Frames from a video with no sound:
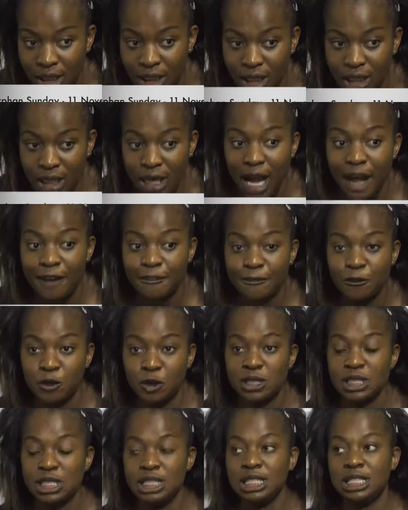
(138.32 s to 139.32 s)

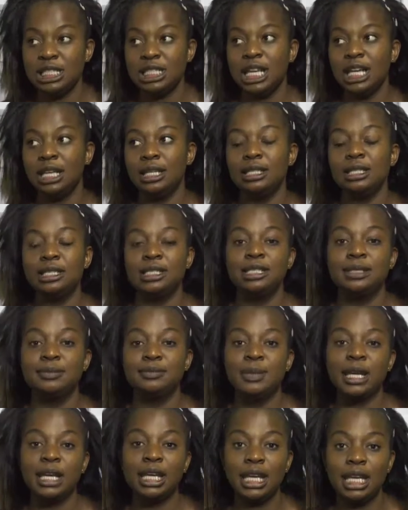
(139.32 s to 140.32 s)
affording and
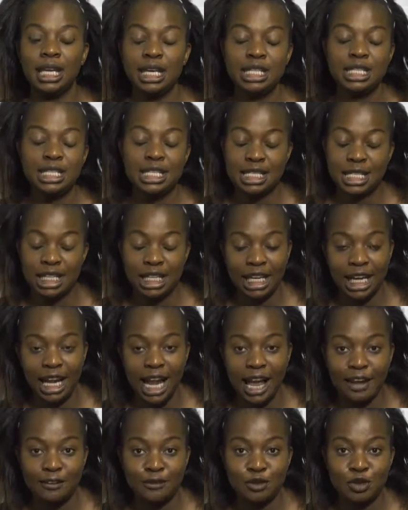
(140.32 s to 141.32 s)
making it in
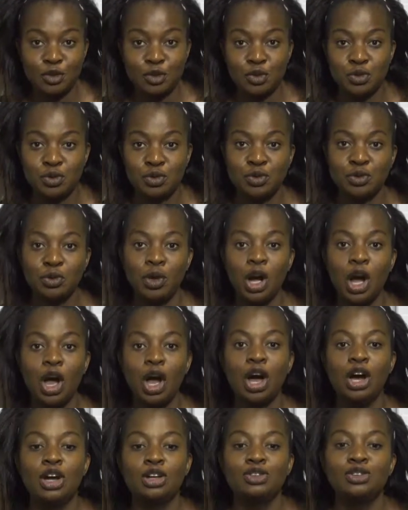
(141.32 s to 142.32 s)
life to
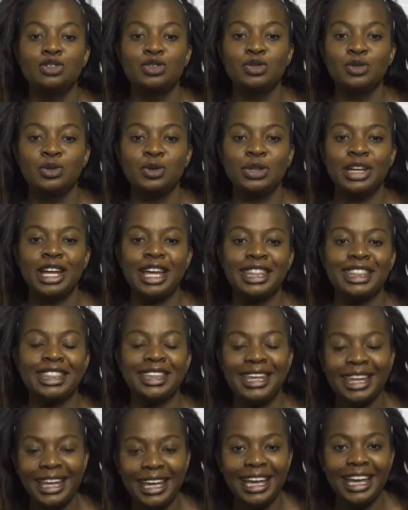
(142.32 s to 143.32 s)

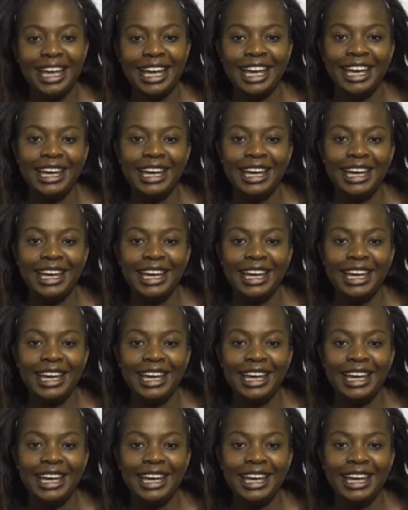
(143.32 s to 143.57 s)
nothing.